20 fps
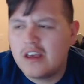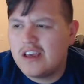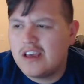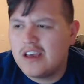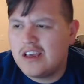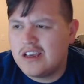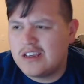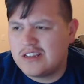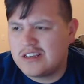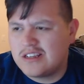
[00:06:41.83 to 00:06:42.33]

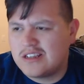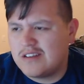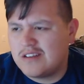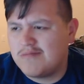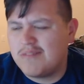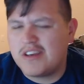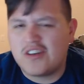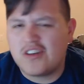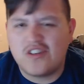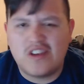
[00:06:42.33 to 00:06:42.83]
He's going to
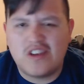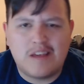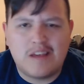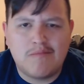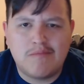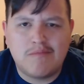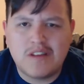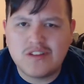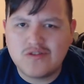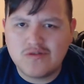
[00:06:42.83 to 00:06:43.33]
make your day
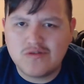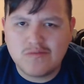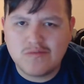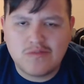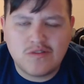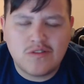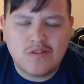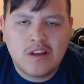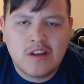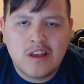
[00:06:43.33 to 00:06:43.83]

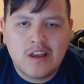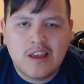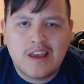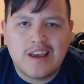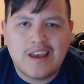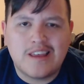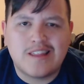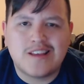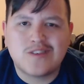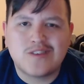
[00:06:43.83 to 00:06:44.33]
miserable,
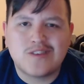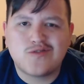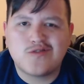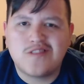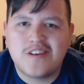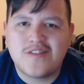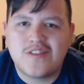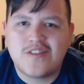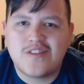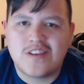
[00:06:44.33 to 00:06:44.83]
and that's when
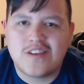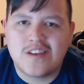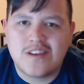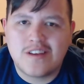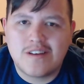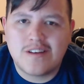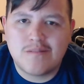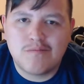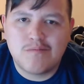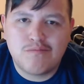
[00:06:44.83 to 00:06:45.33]
you have to
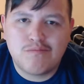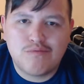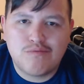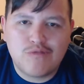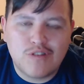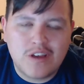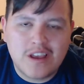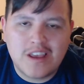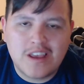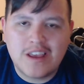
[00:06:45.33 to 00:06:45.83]

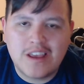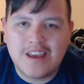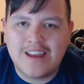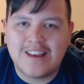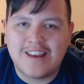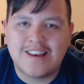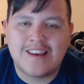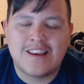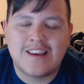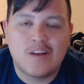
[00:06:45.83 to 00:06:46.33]
pray
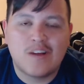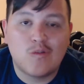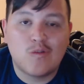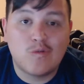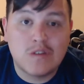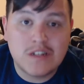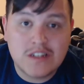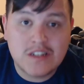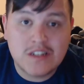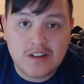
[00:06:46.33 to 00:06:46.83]
and
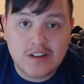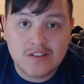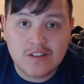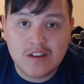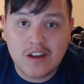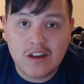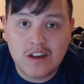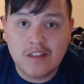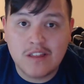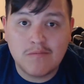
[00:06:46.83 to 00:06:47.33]
reach out to
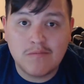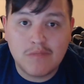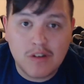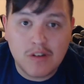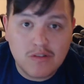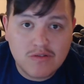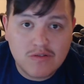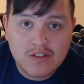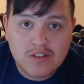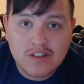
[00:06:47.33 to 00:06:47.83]
God the
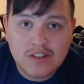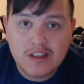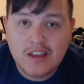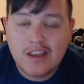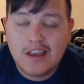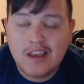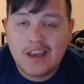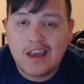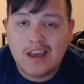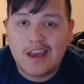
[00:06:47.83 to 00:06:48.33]
most,
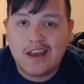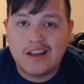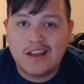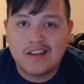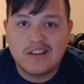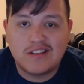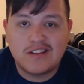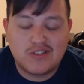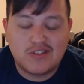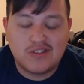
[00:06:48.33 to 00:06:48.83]

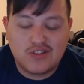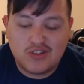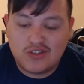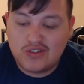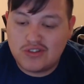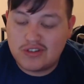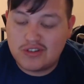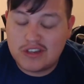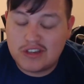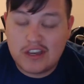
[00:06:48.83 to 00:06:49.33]
and
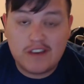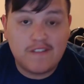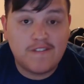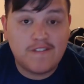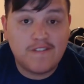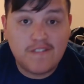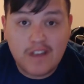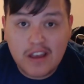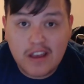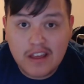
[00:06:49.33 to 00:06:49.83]
keep
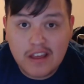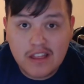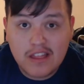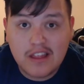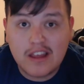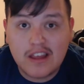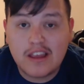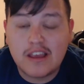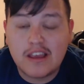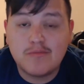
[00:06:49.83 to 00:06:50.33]
faith
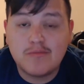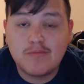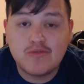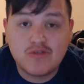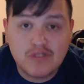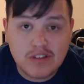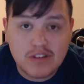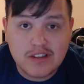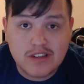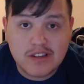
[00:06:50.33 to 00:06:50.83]
and keep
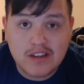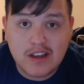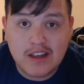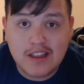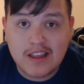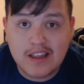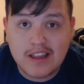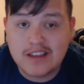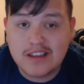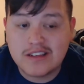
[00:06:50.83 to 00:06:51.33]
trusting
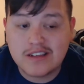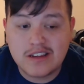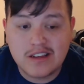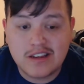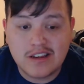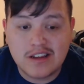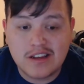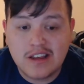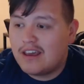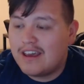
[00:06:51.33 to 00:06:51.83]
God that he's
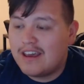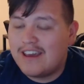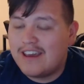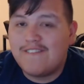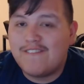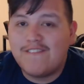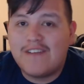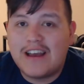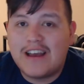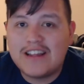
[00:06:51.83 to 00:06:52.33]
gonna
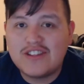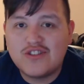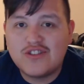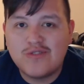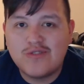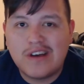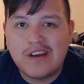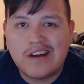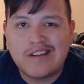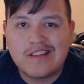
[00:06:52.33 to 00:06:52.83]
advance
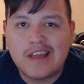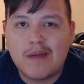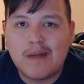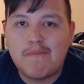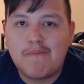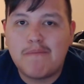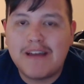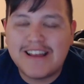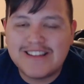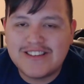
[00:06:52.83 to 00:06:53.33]
you out
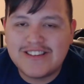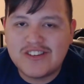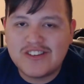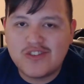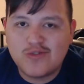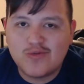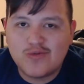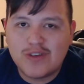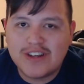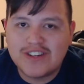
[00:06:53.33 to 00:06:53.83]
that bad
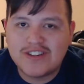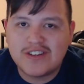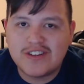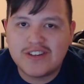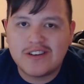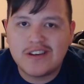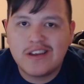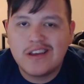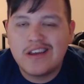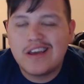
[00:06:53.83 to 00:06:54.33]

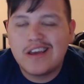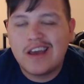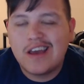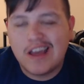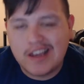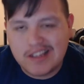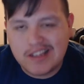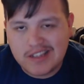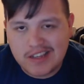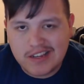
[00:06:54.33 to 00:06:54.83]
situation,
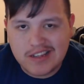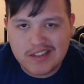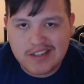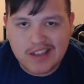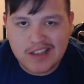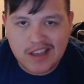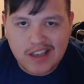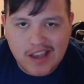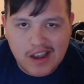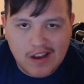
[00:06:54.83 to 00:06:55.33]
and he's gonna
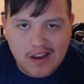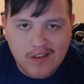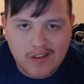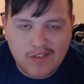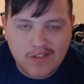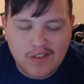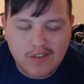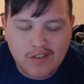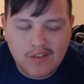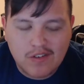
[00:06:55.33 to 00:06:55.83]
take care
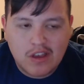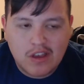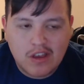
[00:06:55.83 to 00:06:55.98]
of you.